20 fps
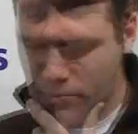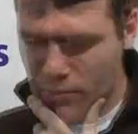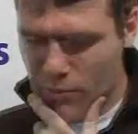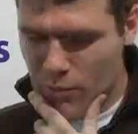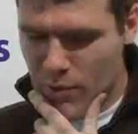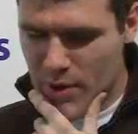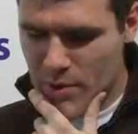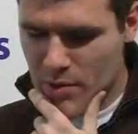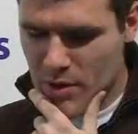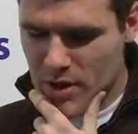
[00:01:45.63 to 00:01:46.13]

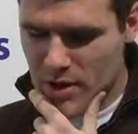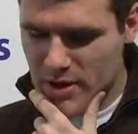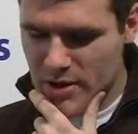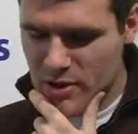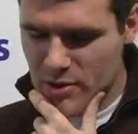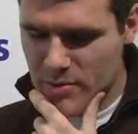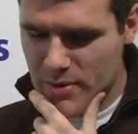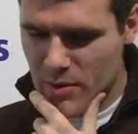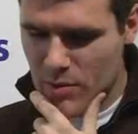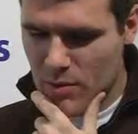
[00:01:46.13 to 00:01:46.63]
We were a
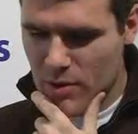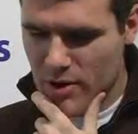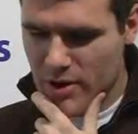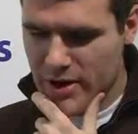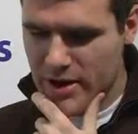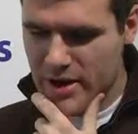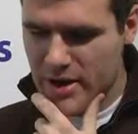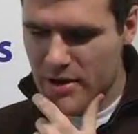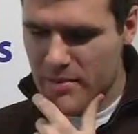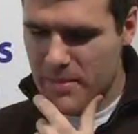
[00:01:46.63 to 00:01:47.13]
little bit
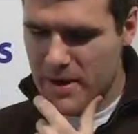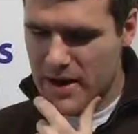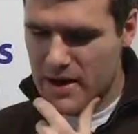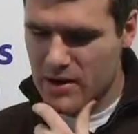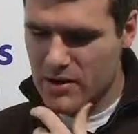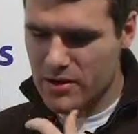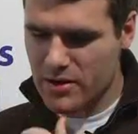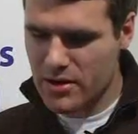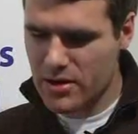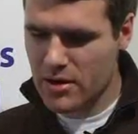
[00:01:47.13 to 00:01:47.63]
worried
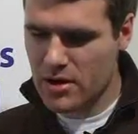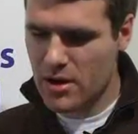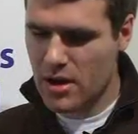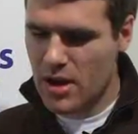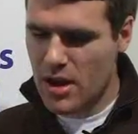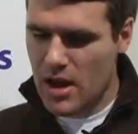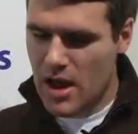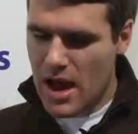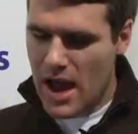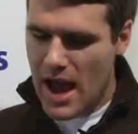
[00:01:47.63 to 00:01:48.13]
about
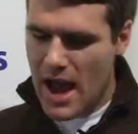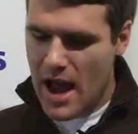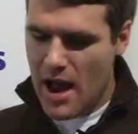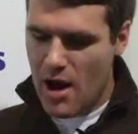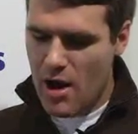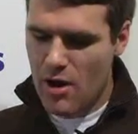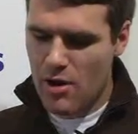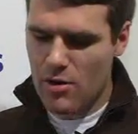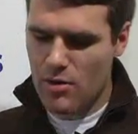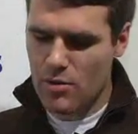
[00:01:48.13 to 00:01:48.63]

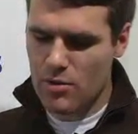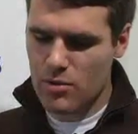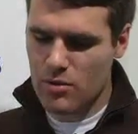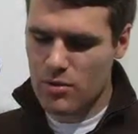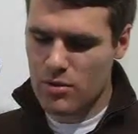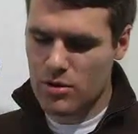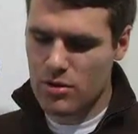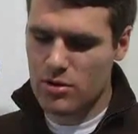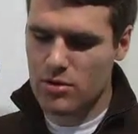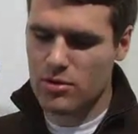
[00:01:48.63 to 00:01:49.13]
how
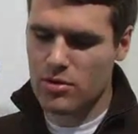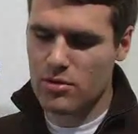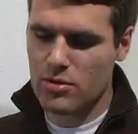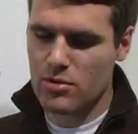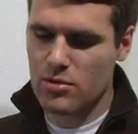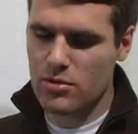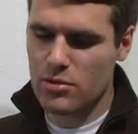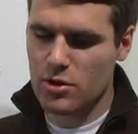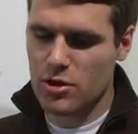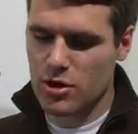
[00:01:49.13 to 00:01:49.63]

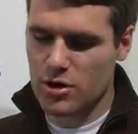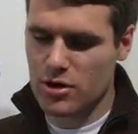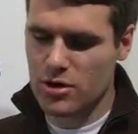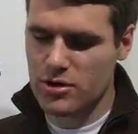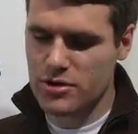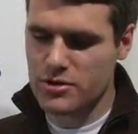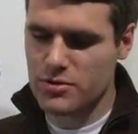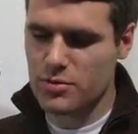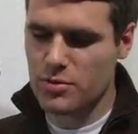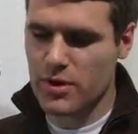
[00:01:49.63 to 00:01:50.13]

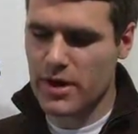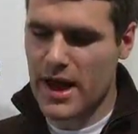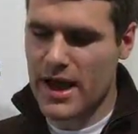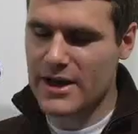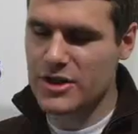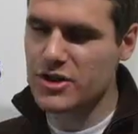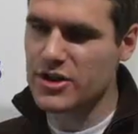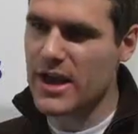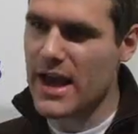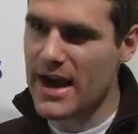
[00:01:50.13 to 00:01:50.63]
girls would
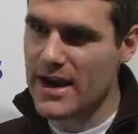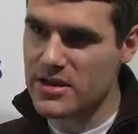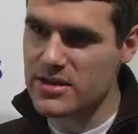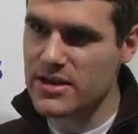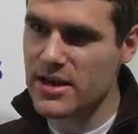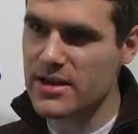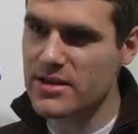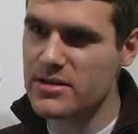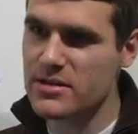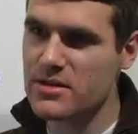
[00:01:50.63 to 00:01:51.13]
actually
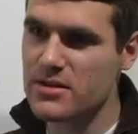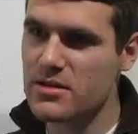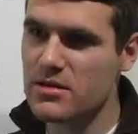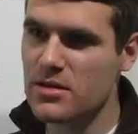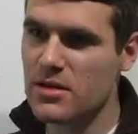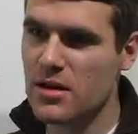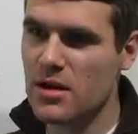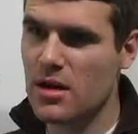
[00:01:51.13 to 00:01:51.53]
access